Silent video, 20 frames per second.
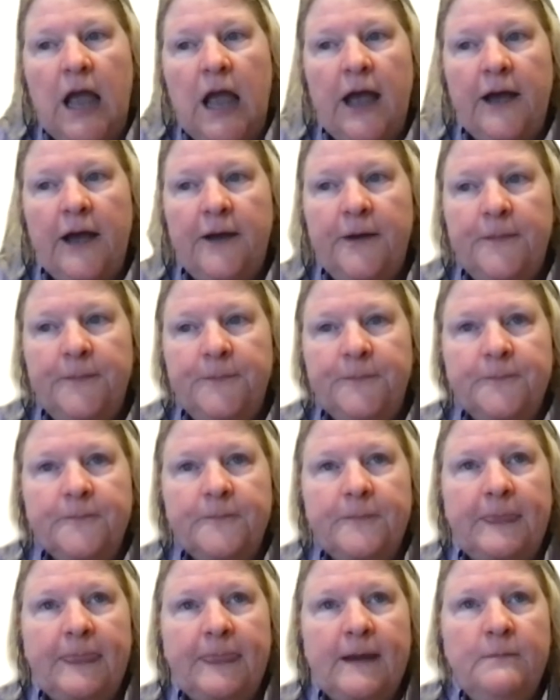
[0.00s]

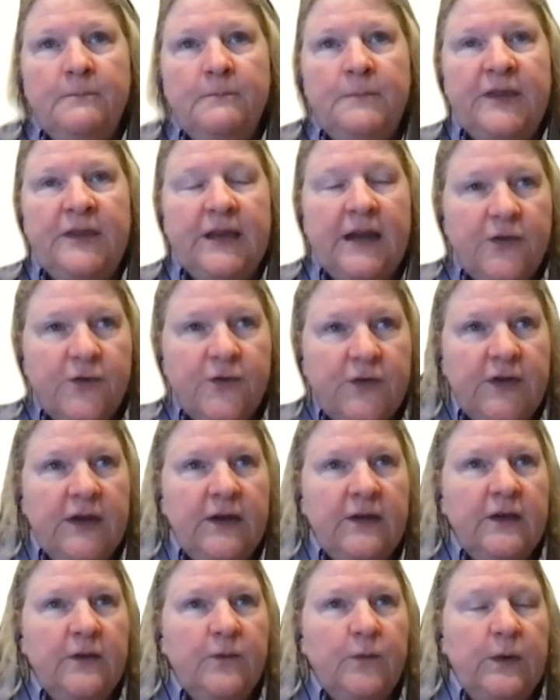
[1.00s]
But the other
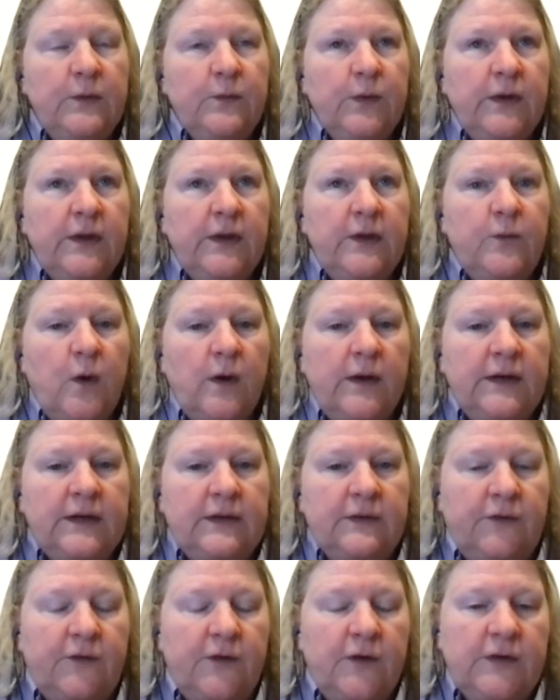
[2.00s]
thing that we really wanted
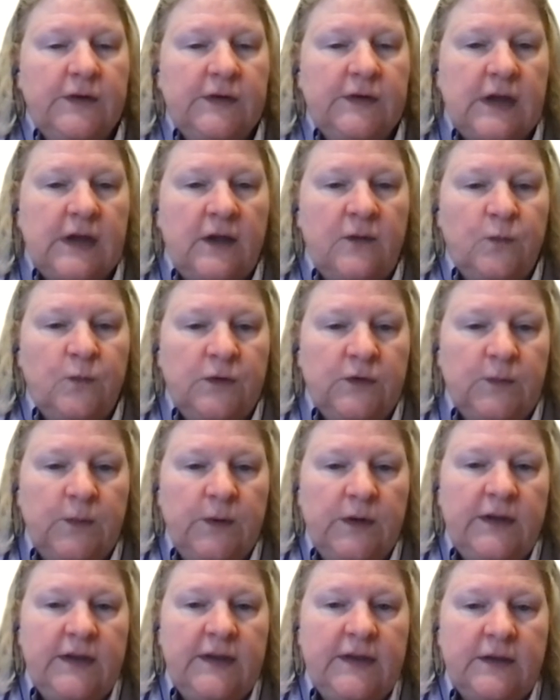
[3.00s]
to focus on was
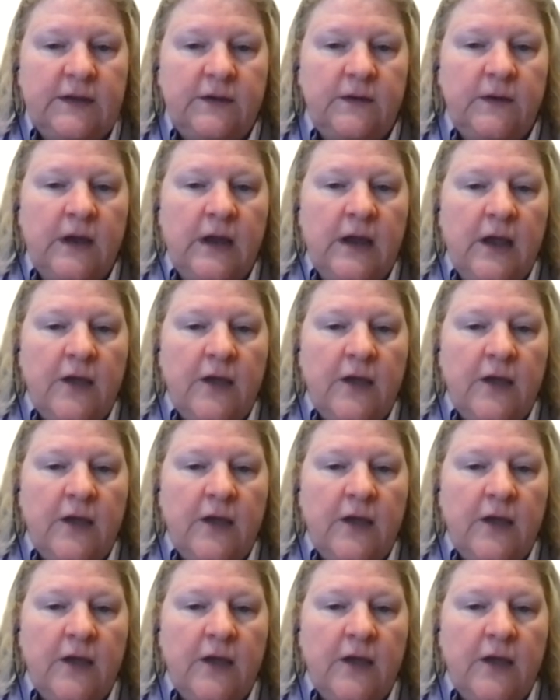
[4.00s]
really the